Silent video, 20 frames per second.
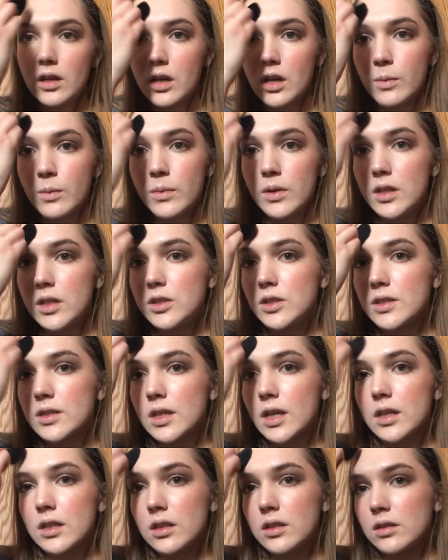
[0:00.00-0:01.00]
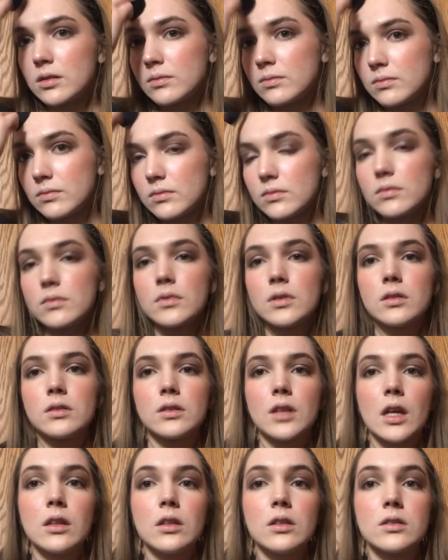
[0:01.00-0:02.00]
And it just kind of,
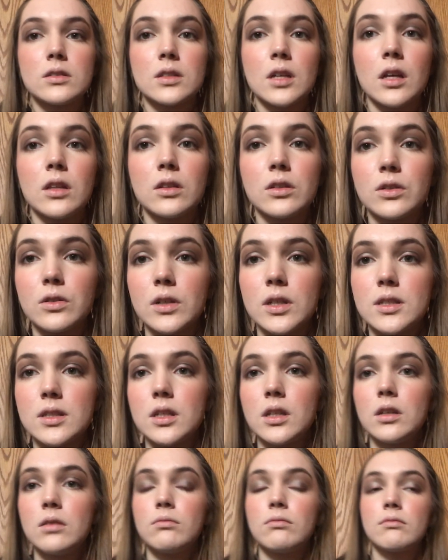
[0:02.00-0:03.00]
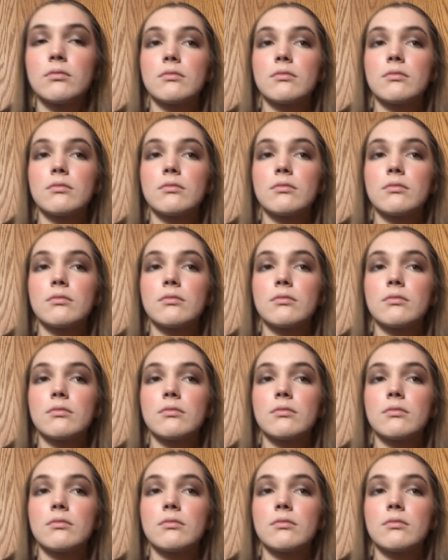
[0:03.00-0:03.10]
that looks hella crazy.